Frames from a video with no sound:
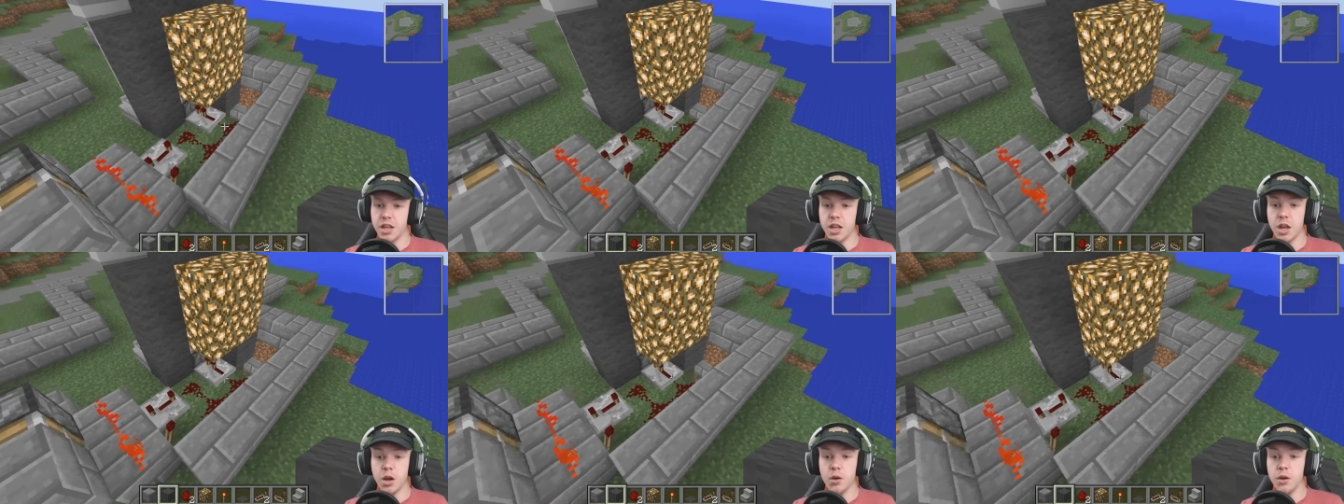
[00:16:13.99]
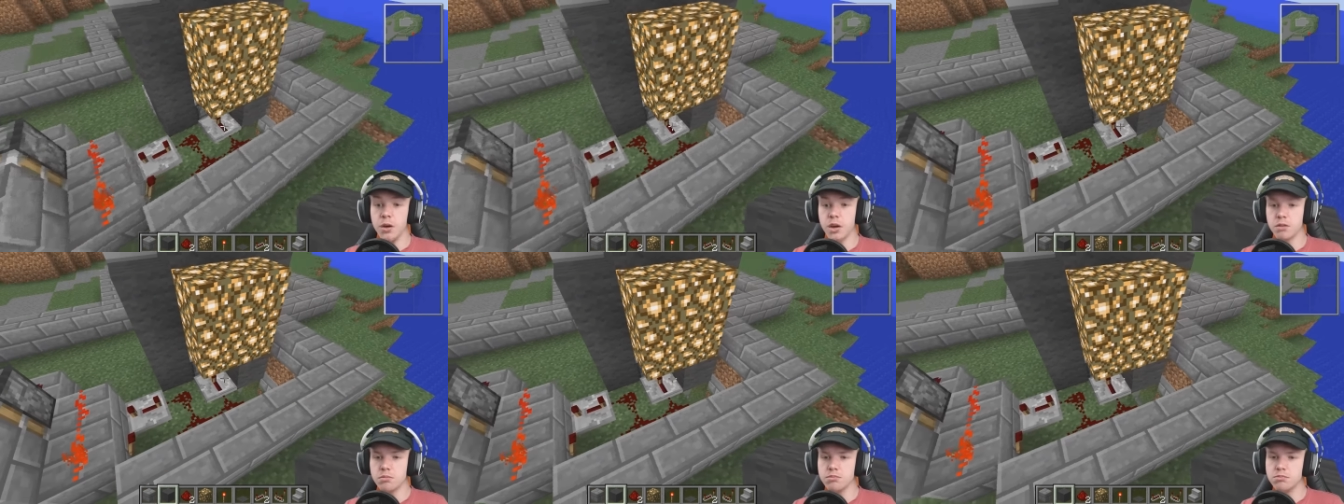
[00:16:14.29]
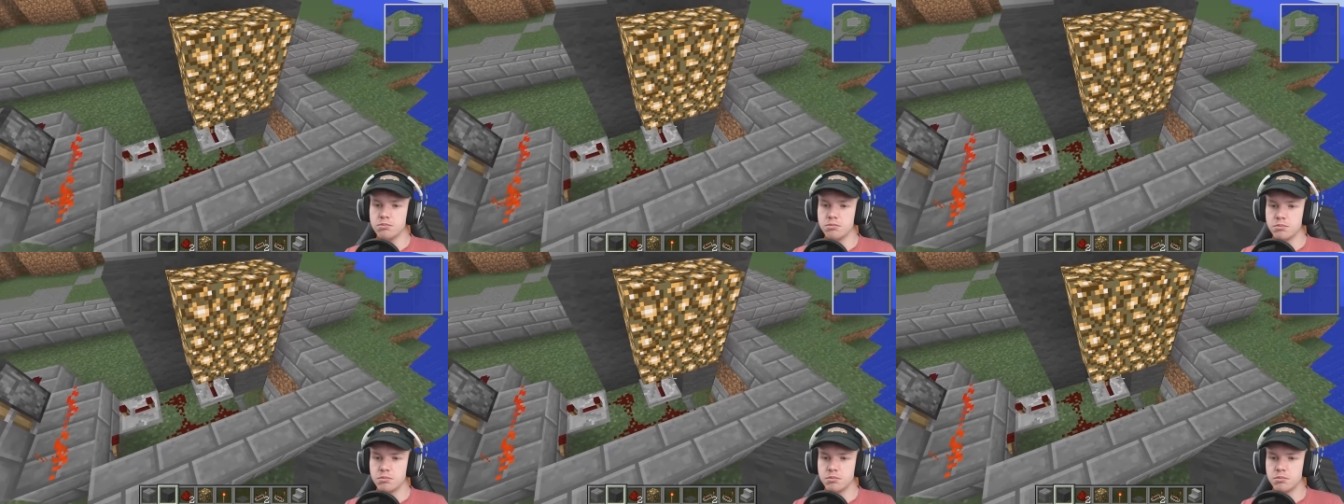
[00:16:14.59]
No, no,
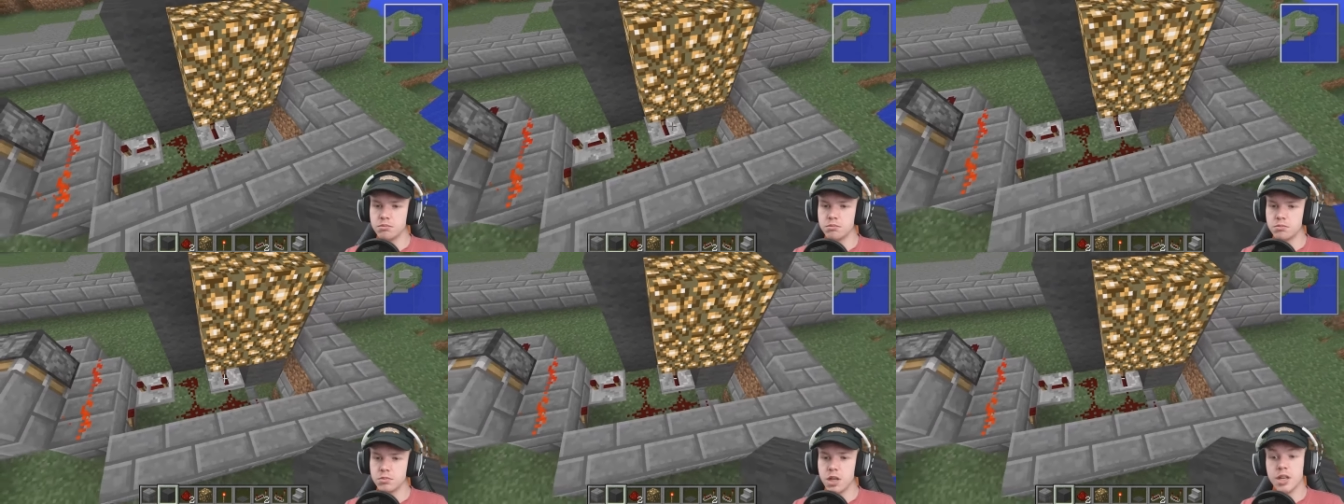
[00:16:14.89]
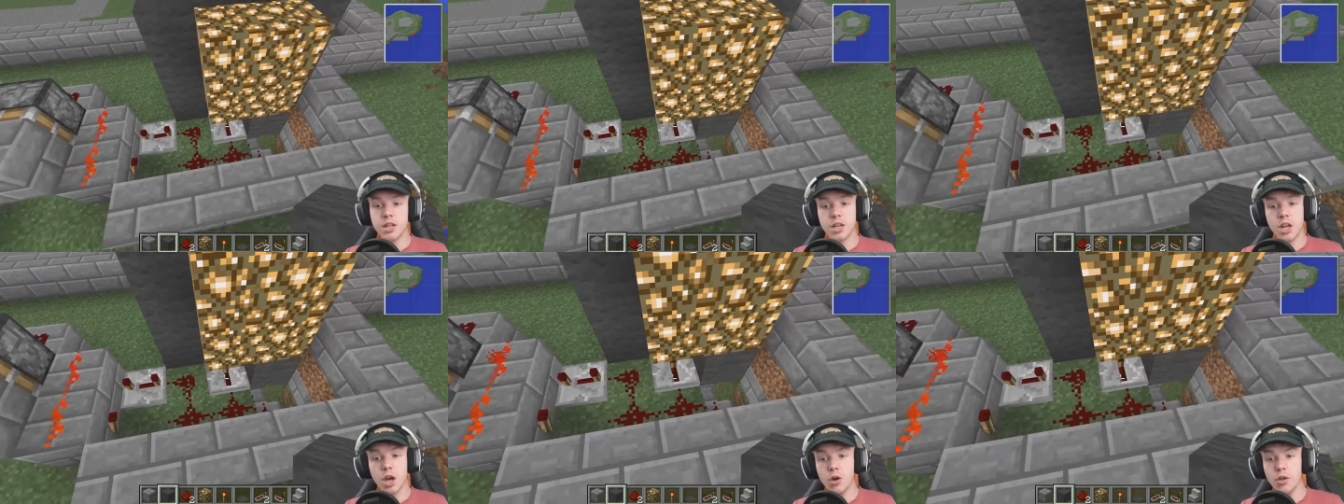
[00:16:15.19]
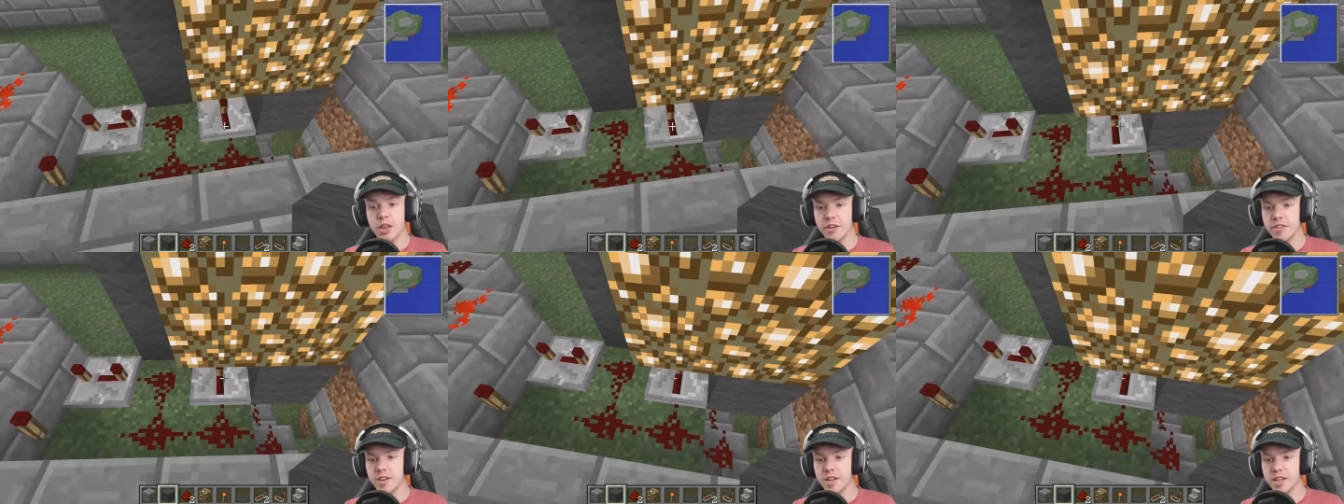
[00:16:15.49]
no,
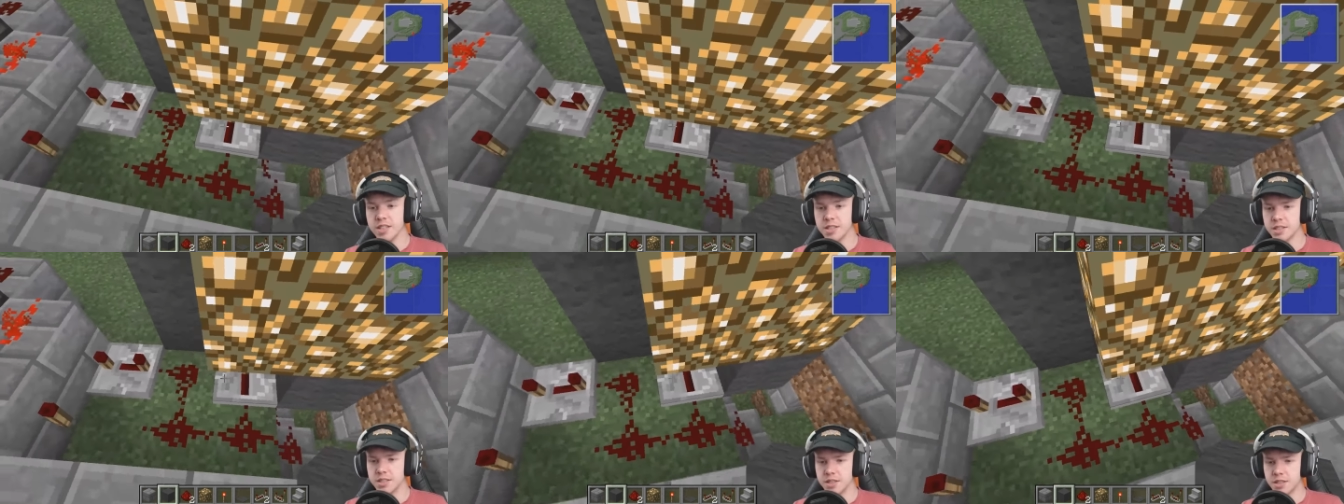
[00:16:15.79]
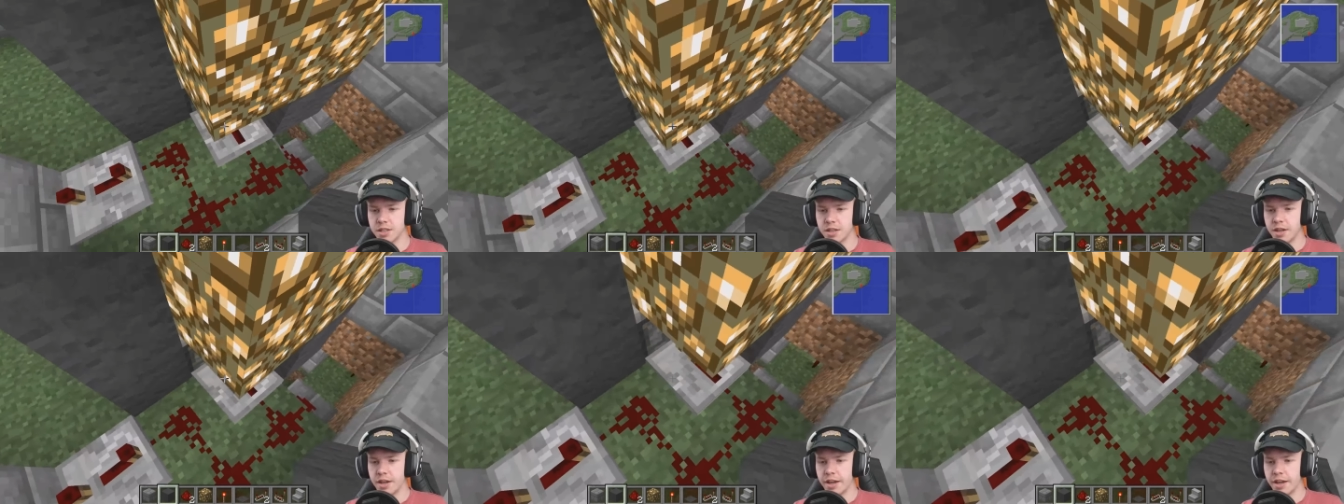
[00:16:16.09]
there is.